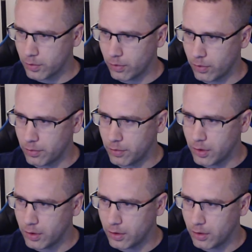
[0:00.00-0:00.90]
want to be
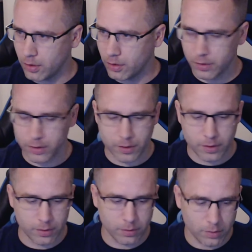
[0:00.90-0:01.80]
here.
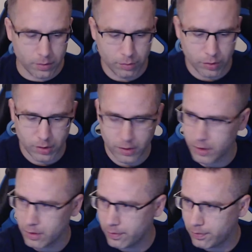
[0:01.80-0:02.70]
Let's bring it down
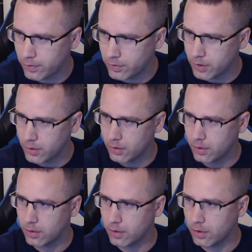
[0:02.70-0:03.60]
to 50.
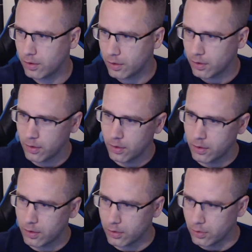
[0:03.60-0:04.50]

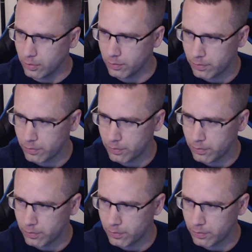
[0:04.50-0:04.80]
Nope.